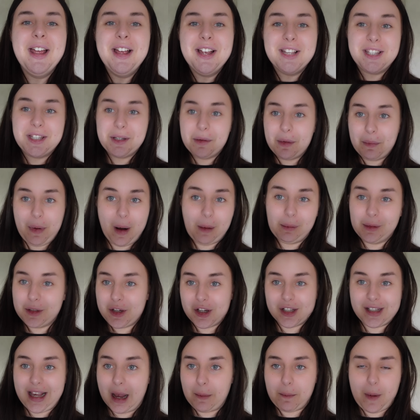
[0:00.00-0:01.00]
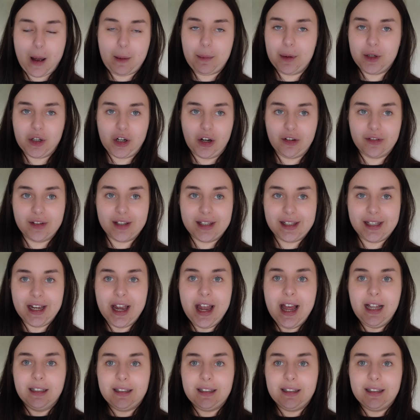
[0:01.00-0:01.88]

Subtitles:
So we'll probably just get Papa John's.